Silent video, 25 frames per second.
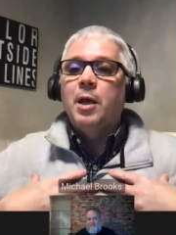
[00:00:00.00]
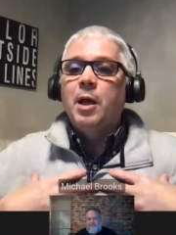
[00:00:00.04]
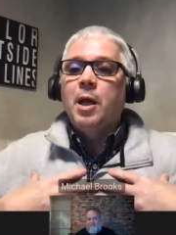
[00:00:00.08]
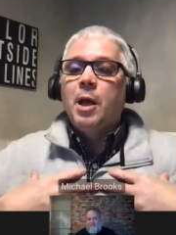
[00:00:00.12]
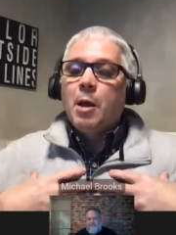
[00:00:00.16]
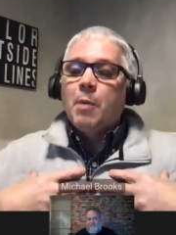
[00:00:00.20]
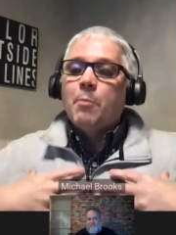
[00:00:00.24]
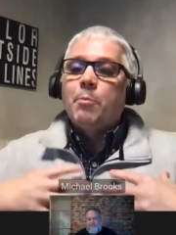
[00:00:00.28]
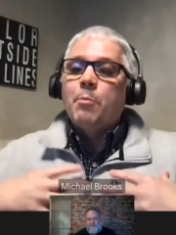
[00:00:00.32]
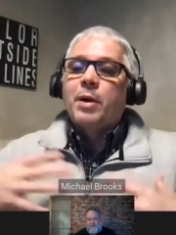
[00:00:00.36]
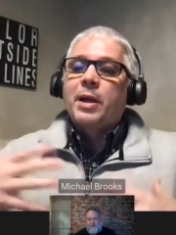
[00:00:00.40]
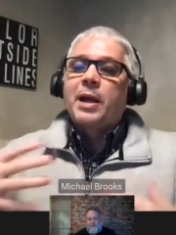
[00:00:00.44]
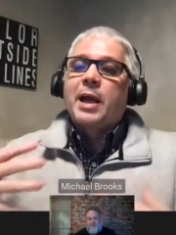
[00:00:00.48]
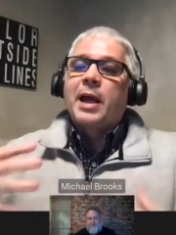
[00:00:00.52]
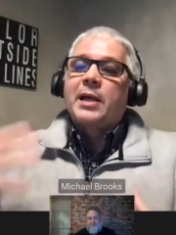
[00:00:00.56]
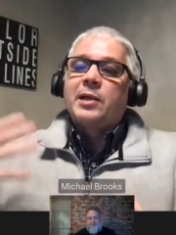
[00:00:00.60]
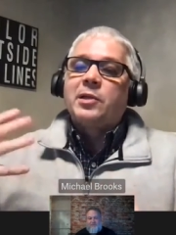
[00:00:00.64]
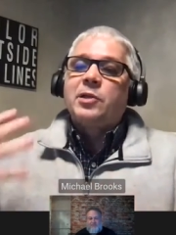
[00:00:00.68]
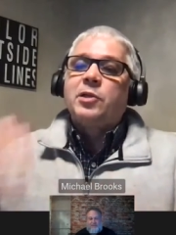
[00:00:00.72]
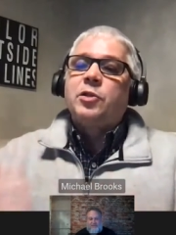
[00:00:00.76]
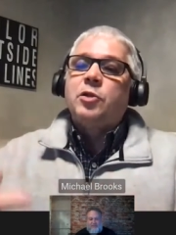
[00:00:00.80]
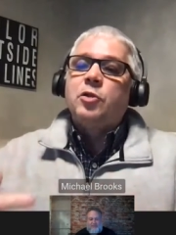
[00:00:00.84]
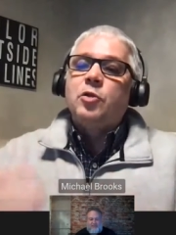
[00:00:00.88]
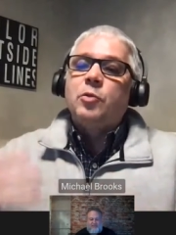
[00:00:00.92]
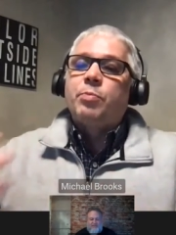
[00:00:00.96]
But I sure.
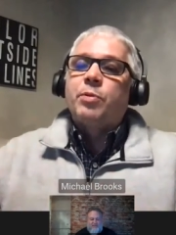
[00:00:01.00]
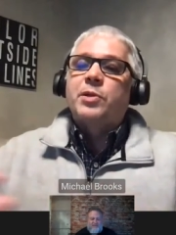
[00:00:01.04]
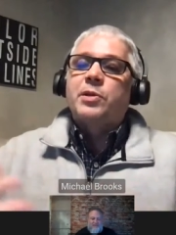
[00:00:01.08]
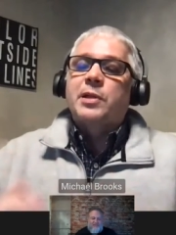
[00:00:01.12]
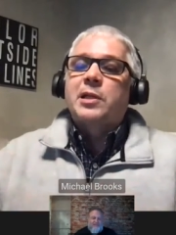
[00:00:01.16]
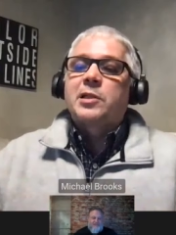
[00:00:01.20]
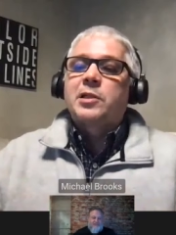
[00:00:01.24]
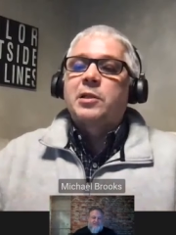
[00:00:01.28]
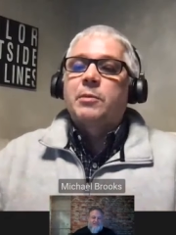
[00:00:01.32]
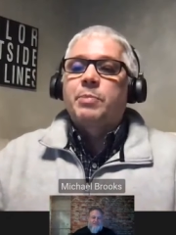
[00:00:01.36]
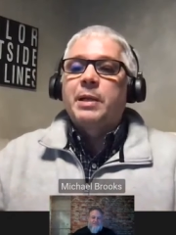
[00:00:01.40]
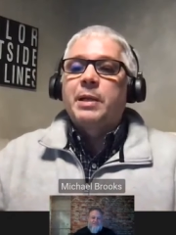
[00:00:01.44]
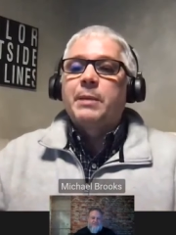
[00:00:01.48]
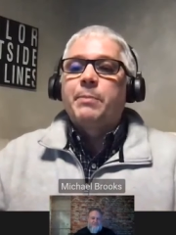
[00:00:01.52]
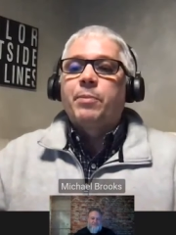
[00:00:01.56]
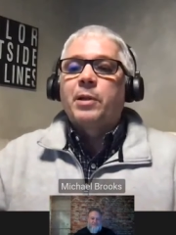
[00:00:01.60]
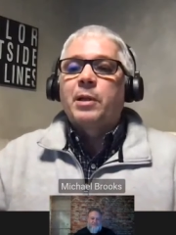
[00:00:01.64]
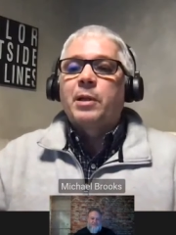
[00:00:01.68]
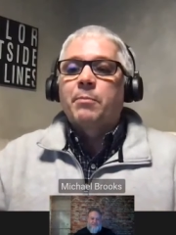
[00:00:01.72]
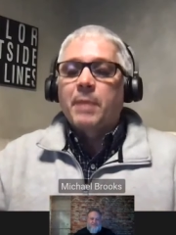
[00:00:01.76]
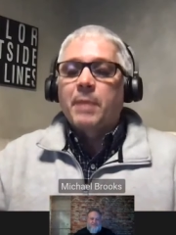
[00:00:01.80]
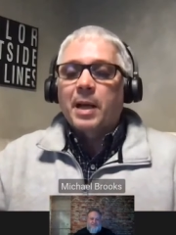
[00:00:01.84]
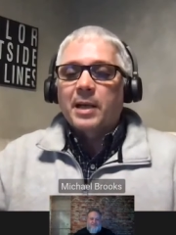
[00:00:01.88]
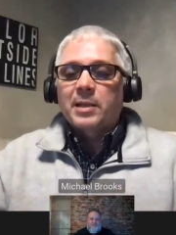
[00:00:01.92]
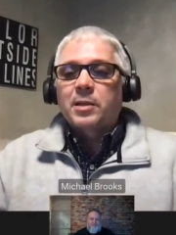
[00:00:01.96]
do present to people
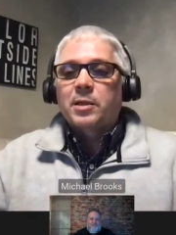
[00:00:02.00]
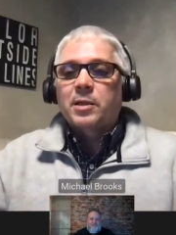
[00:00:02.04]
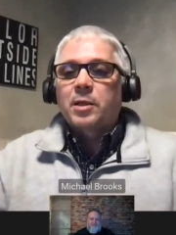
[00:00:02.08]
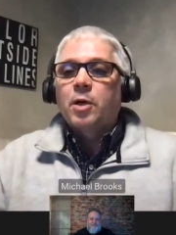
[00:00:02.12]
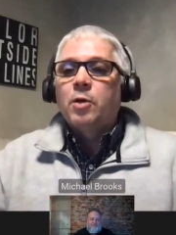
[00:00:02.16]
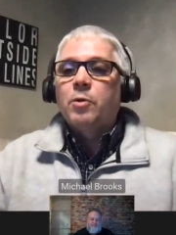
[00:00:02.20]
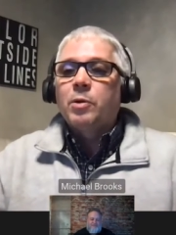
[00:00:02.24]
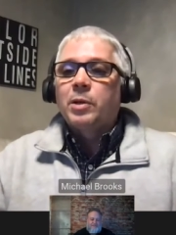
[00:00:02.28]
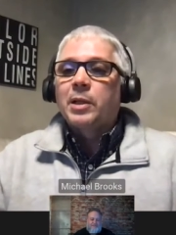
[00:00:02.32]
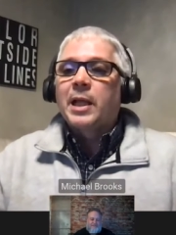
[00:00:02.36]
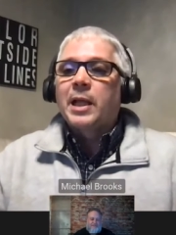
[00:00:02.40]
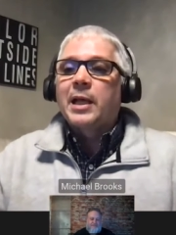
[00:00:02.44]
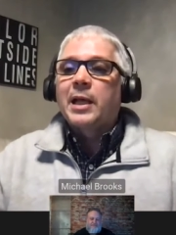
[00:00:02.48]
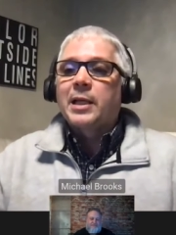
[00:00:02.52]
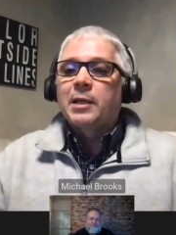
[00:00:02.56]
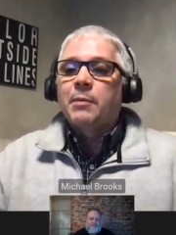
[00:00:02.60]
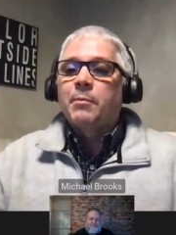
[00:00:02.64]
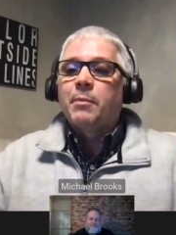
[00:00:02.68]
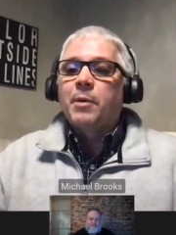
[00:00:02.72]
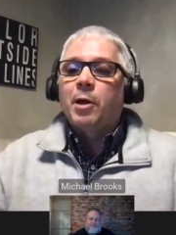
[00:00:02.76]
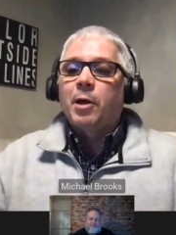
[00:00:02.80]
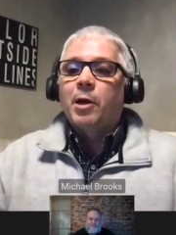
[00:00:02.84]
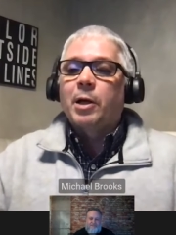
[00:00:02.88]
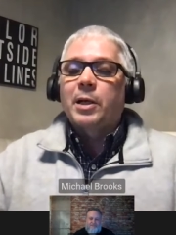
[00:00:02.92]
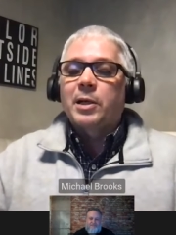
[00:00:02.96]
in Mexico and Latin
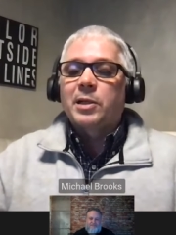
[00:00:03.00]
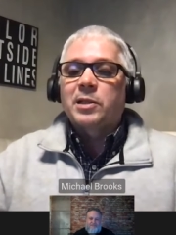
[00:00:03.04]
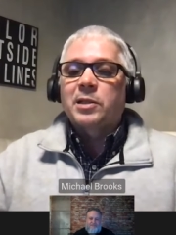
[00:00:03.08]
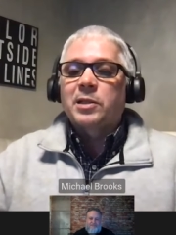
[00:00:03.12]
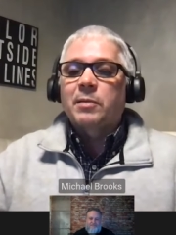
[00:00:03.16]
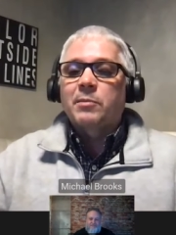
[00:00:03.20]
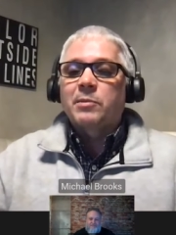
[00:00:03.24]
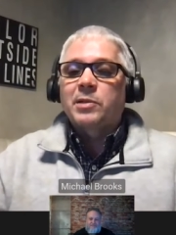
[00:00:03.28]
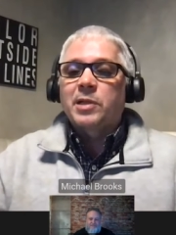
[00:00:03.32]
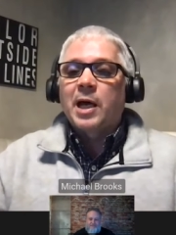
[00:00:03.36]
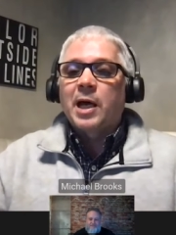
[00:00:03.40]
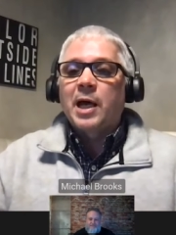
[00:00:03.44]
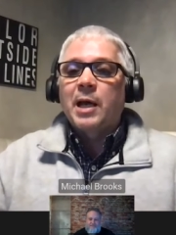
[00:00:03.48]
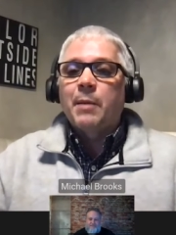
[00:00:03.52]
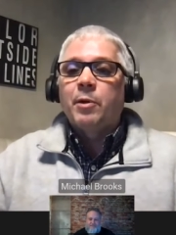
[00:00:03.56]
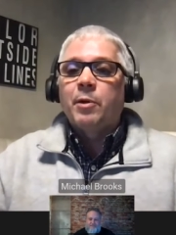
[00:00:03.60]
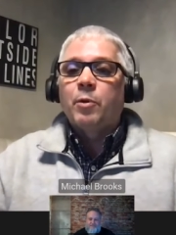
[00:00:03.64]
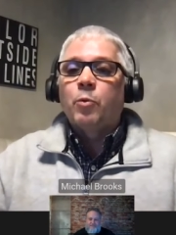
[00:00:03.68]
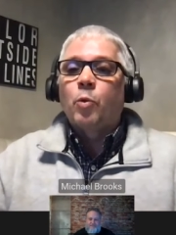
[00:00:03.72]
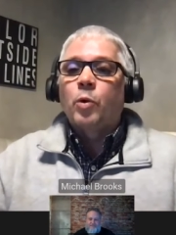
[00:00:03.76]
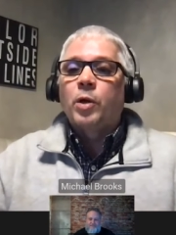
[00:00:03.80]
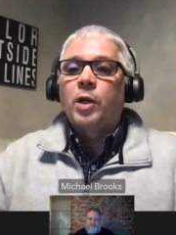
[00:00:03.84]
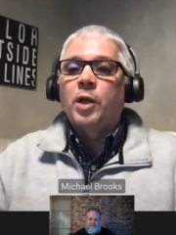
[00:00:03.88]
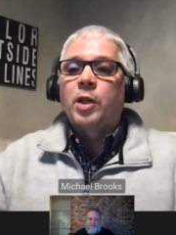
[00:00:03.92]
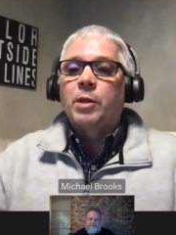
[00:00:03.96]
America sometime.
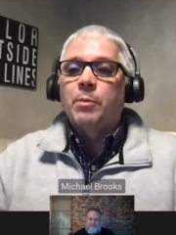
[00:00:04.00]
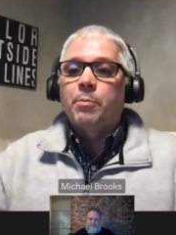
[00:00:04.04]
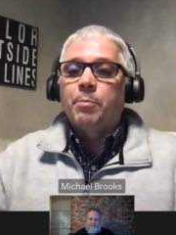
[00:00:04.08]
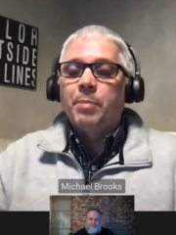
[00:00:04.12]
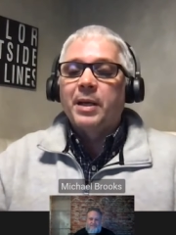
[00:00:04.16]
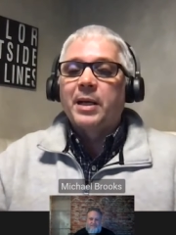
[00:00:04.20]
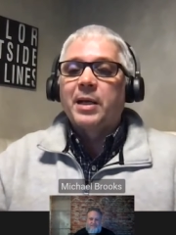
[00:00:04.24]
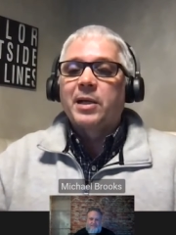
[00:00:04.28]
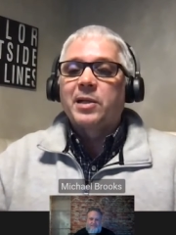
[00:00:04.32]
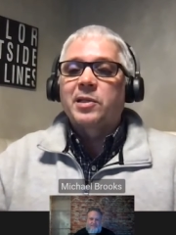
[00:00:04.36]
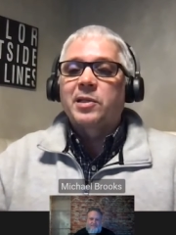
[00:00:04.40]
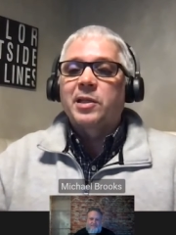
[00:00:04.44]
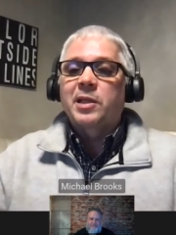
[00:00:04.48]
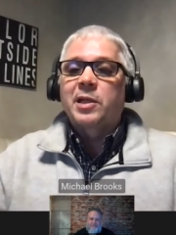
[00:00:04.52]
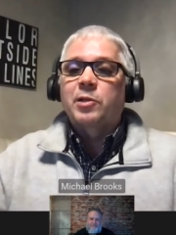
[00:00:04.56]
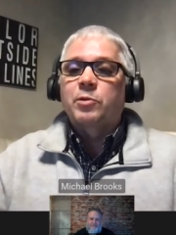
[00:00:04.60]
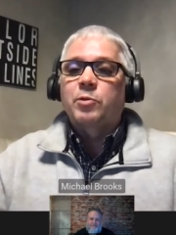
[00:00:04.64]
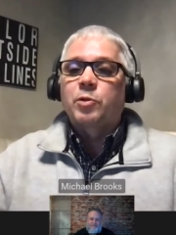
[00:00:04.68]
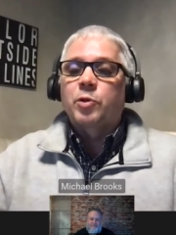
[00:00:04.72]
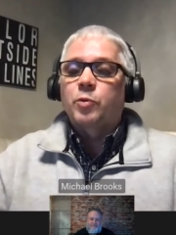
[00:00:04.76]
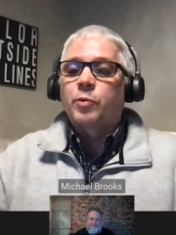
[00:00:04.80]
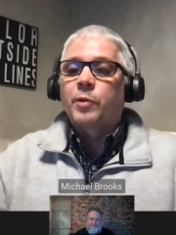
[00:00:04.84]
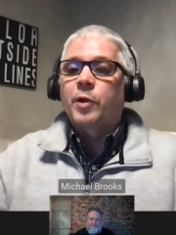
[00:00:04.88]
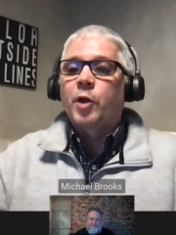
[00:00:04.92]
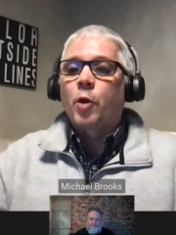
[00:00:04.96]
And one of the biggest things
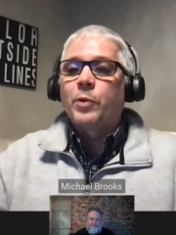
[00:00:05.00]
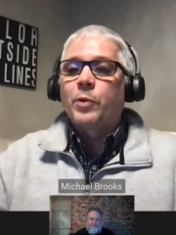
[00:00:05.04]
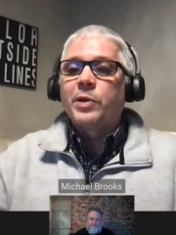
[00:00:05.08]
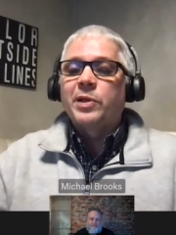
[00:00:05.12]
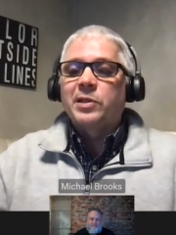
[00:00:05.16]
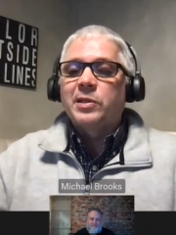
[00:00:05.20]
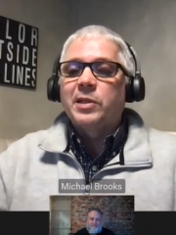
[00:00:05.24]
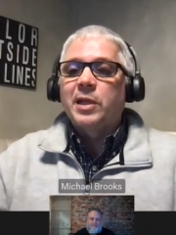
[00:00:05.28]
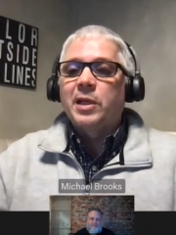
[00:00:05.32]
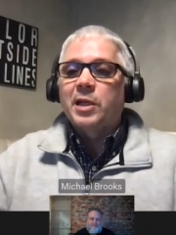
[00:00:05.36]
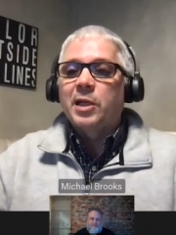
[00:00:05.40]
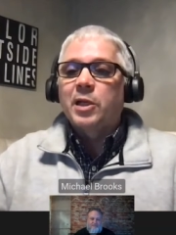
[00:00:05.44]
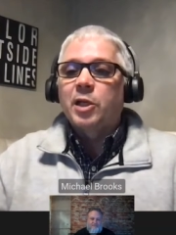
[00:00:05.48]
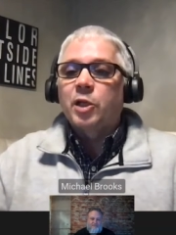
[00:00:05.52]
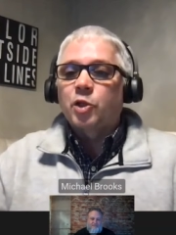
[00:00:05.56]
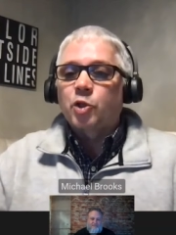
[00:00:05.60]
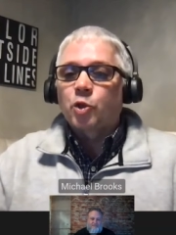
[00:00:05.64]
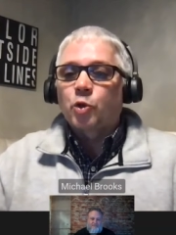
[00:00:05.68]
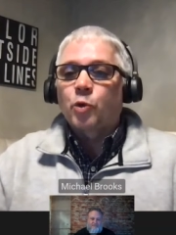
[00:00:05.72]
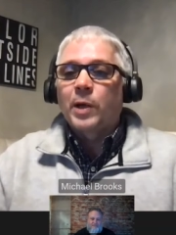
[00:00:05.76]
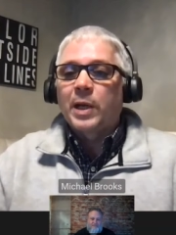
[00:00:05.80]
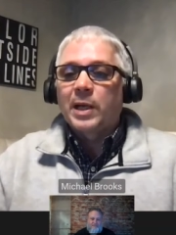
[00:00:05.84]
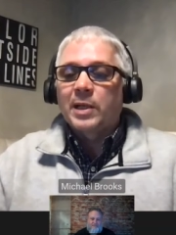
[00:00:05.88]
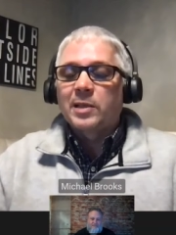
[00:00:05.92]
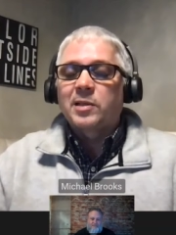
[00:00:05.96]
was we always needed a
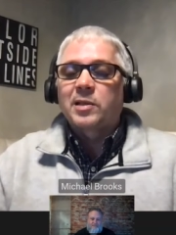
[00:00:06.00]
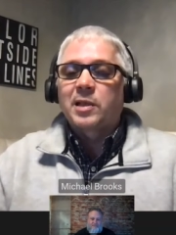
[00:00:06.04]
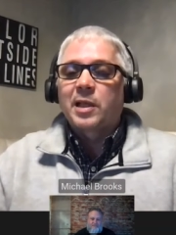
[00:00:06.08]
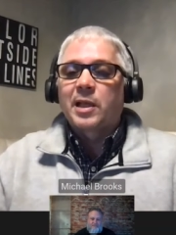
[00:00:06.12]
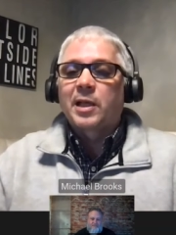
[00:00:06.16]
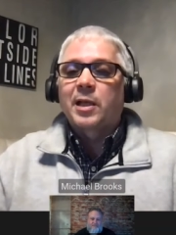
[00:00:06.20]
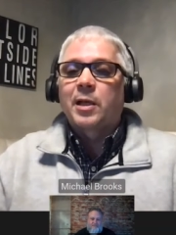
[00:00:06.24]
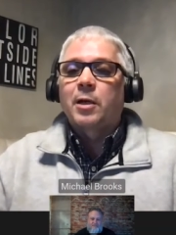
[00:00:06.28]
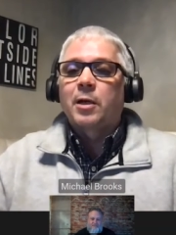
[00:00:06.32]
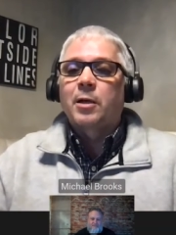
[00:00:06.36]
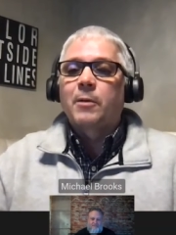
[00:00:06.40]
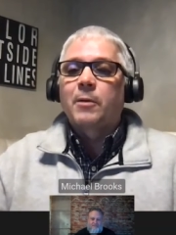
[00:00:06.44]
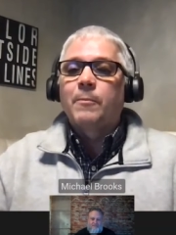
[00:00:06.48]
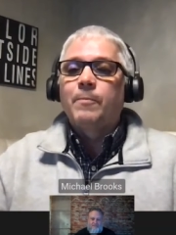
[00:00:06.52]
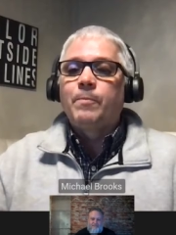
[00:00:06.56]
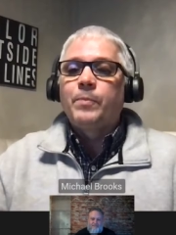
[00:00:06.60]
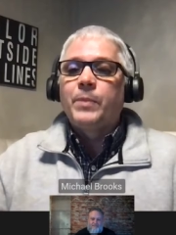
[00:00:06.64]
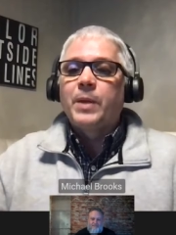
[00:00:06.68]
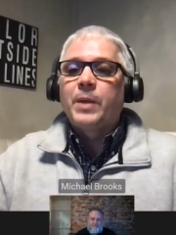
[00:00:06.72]
translator